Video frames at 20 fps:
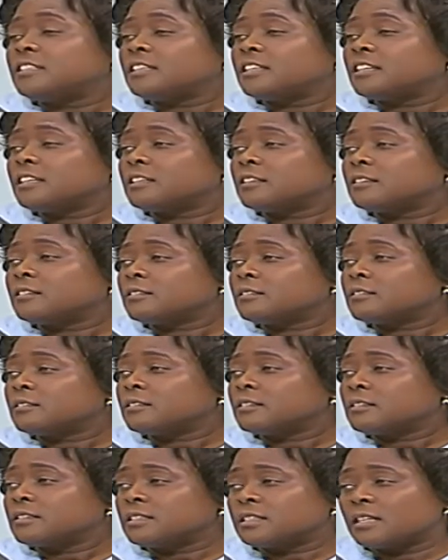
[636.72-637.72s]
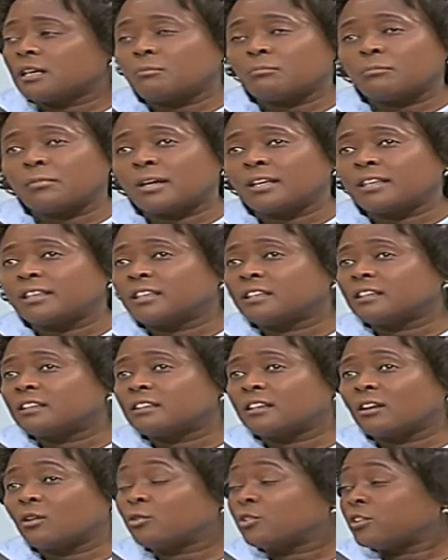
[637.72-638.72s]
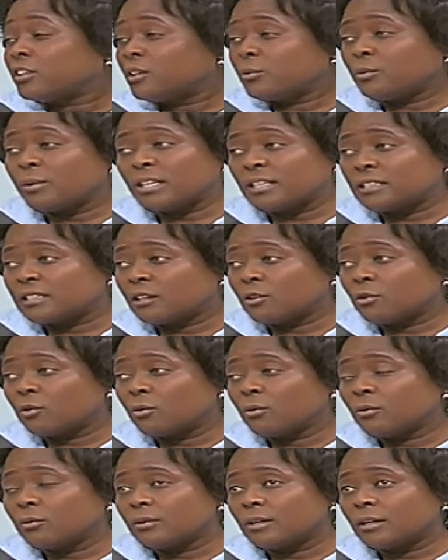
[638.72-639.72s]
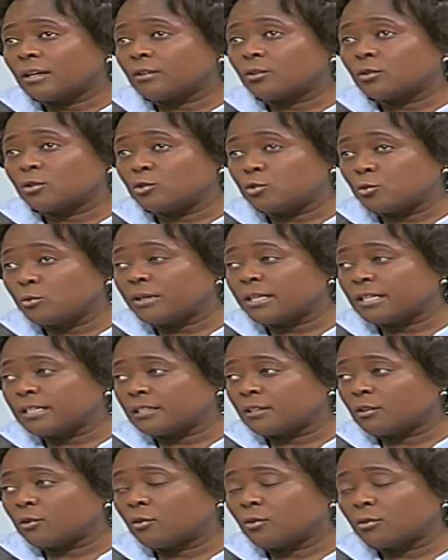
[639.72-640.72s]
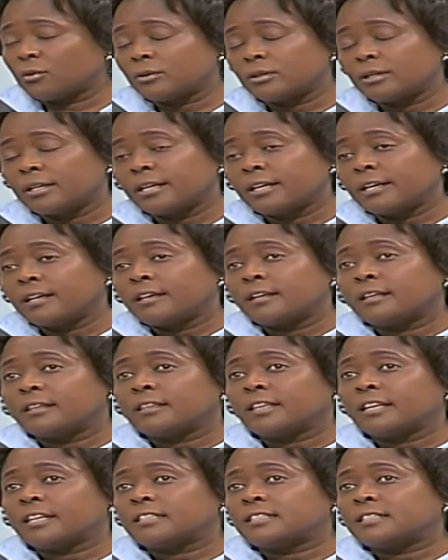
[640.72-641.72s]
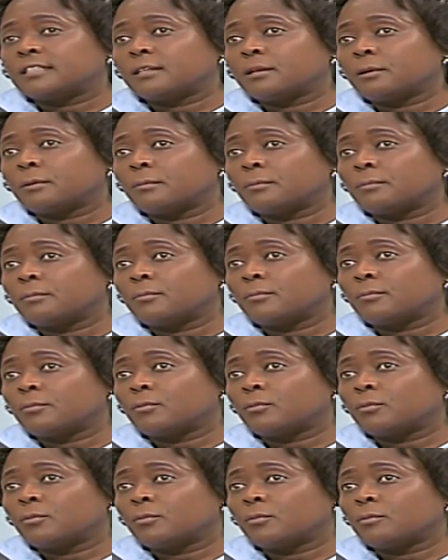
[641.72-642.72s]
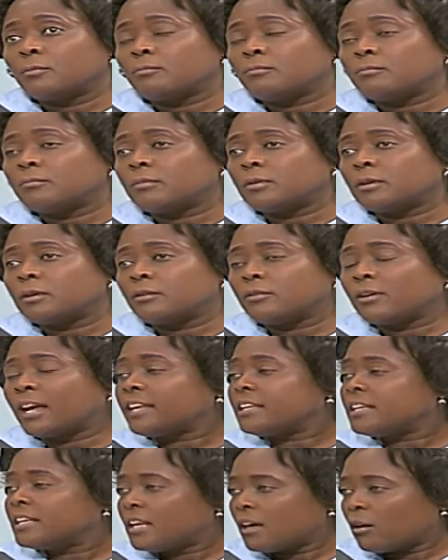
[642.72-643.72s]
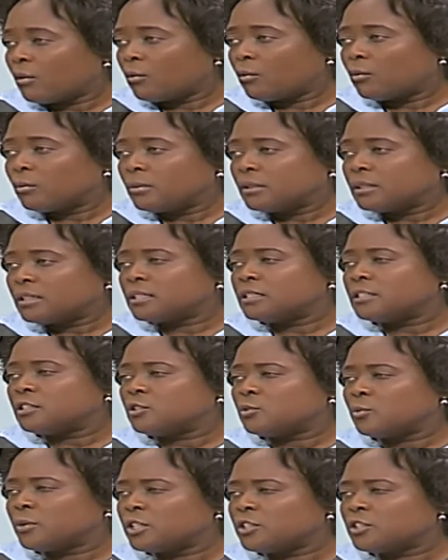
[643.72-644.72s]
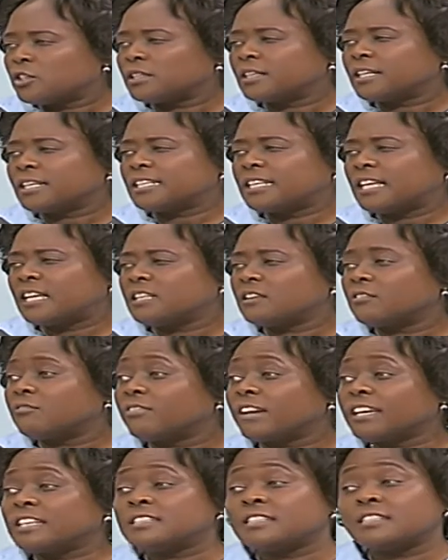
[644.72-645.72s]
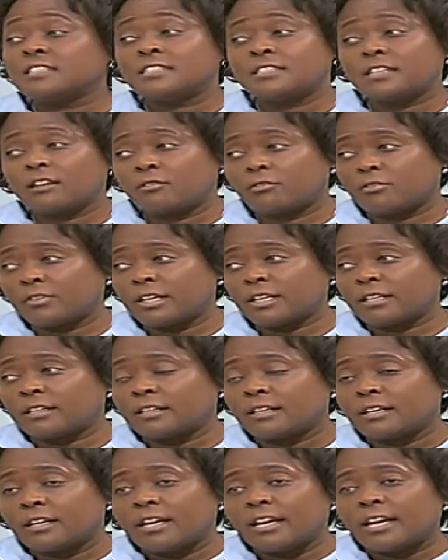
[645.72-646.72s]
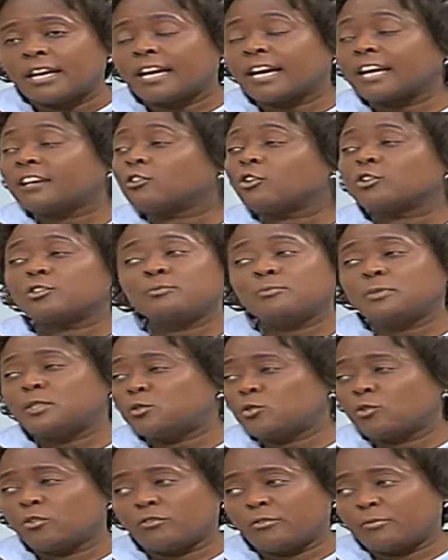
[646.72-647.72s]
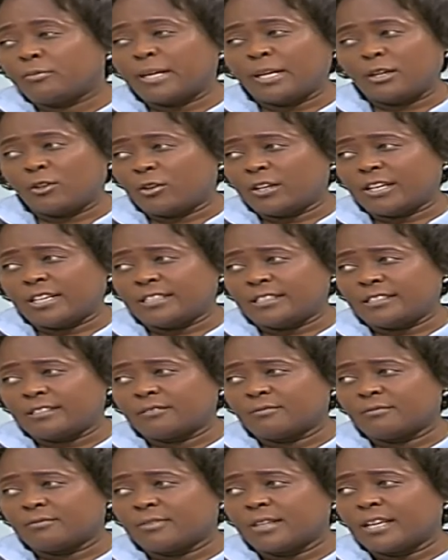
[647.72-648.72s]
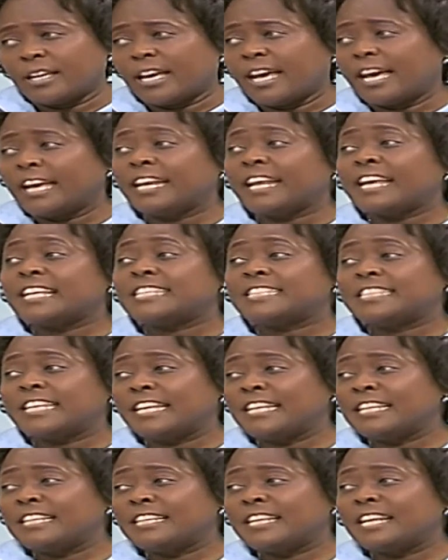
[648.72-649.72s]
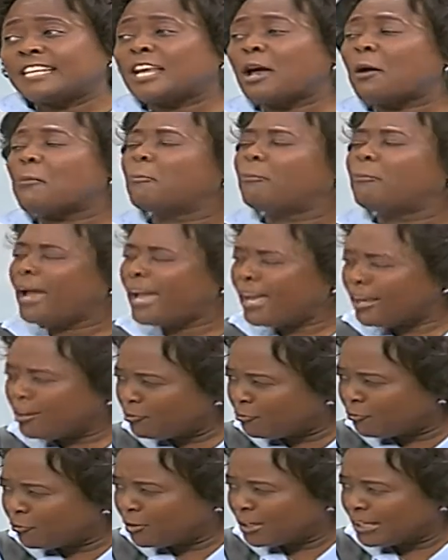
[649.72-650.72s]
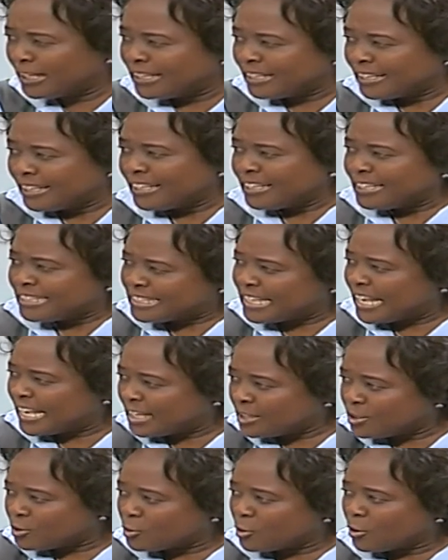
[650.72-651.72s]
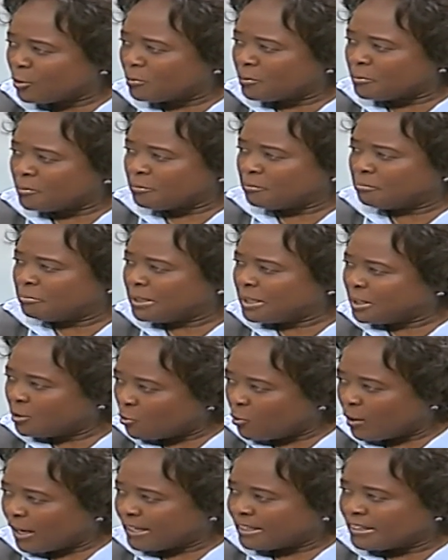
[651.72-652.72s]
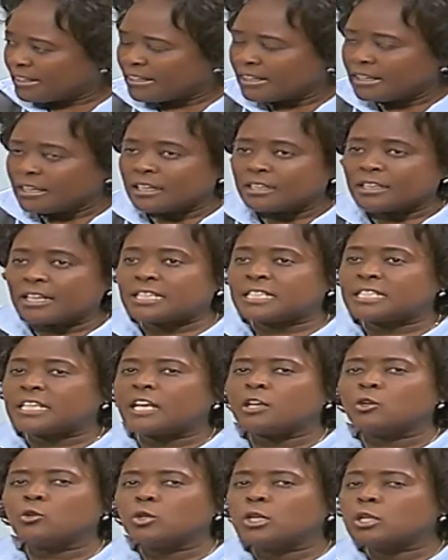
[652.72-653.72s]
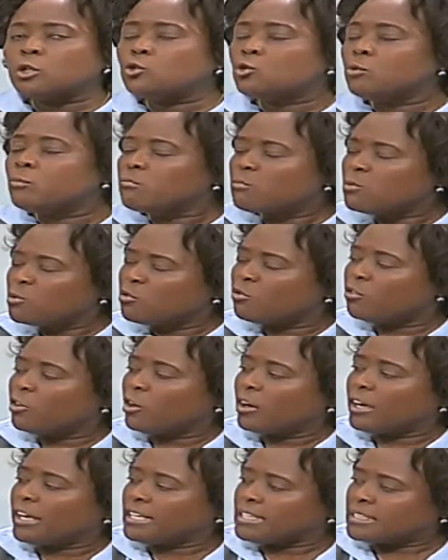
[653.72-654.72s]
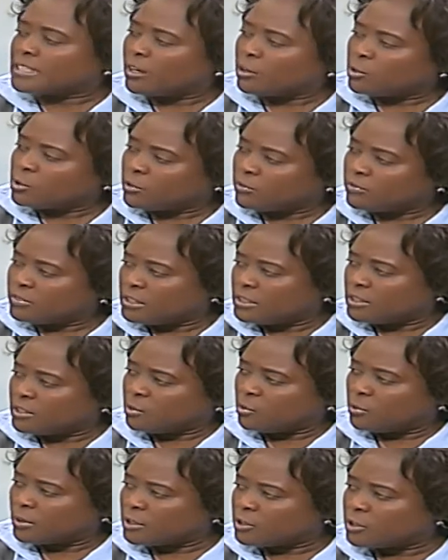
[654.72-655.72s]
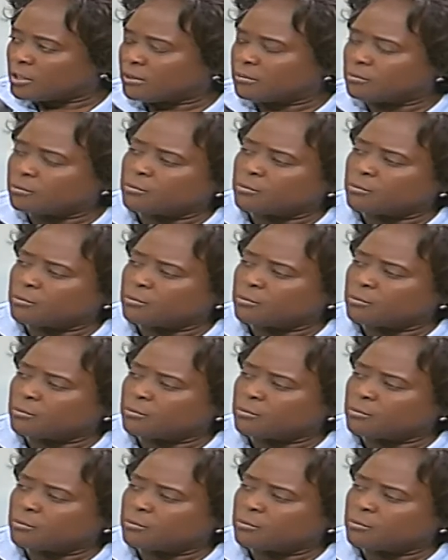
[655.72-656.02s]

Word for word: here some, I think now three weeks ago, mm -hmm. no, two weeks ago that um, right now, the situation that Kenya finds itself in cannot be solved by lawyers. And I say that I'm painfully saying so, being one, that saying you need to move lawyers out of this equation.